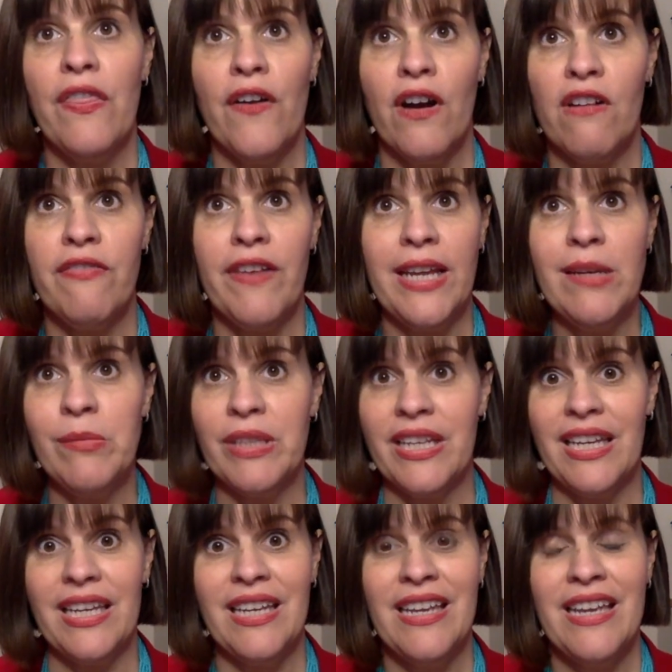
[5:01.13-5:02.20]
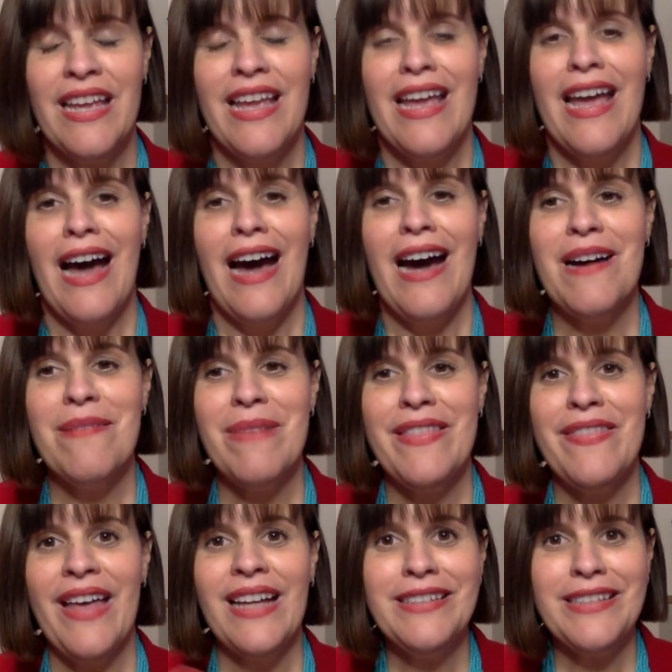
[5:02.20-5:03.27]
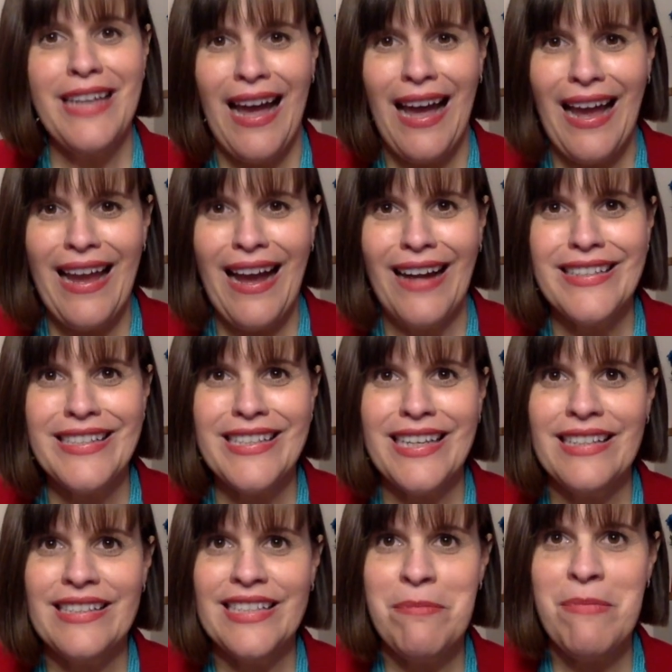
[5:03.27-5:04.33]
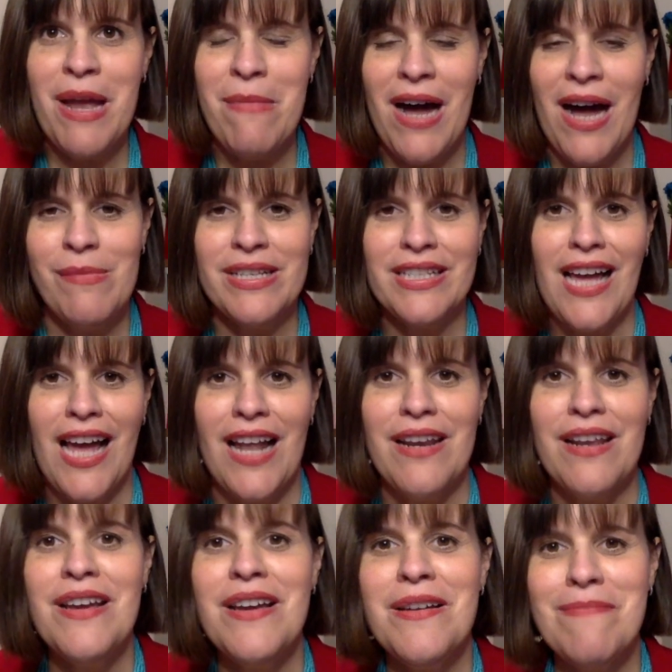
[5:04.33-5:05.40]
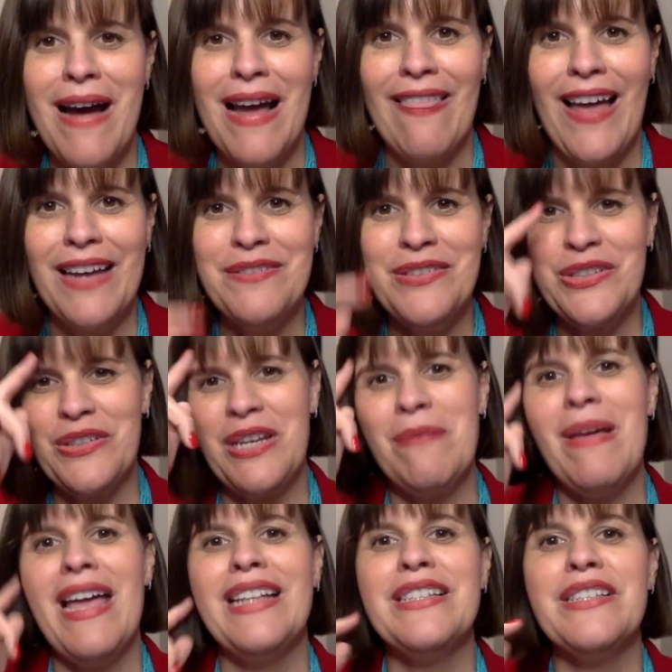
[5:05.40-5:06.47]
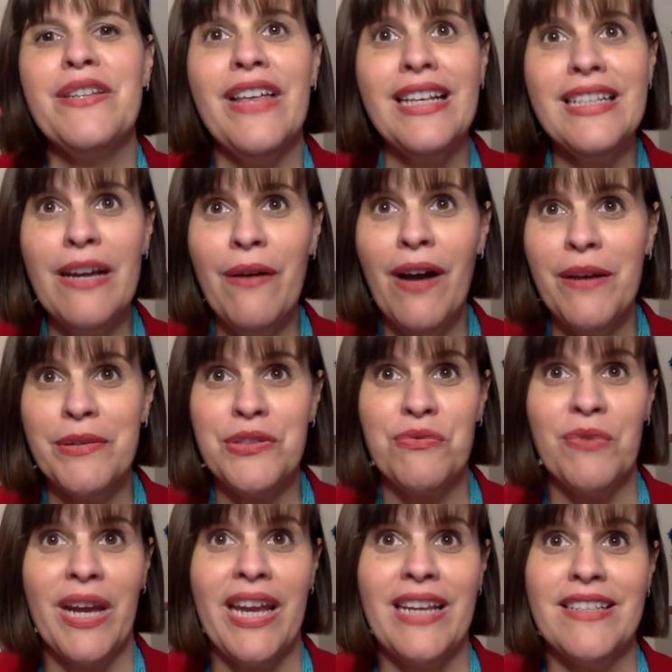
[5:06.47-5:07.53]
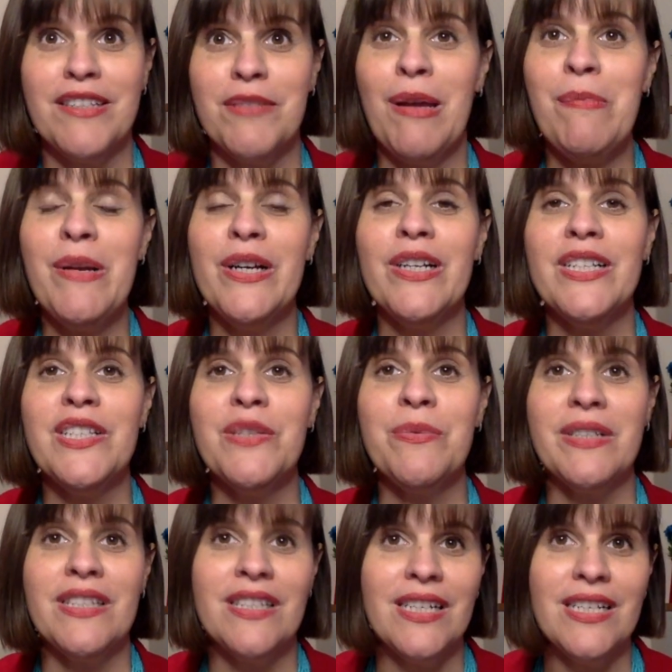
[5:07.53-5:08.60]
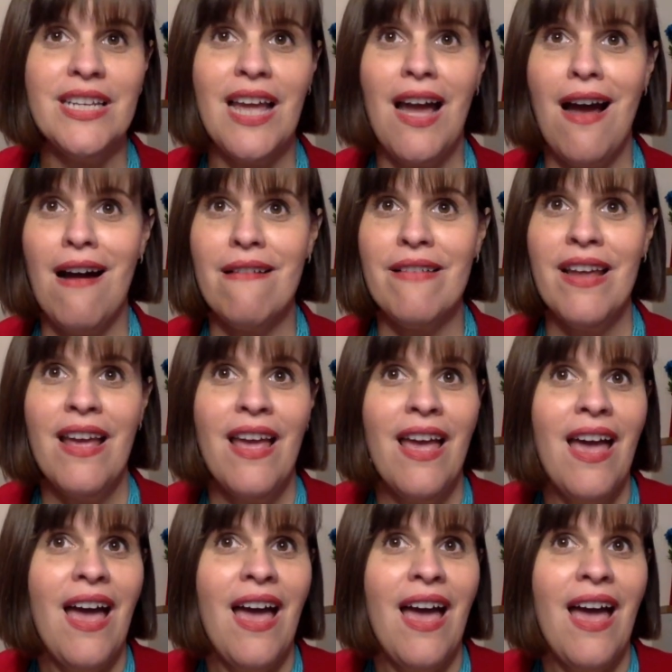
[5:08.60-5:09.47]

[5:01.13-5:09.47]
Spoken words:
with our family. And I see my mom is on my live stream. And so that's how I was raised. My parents would sit down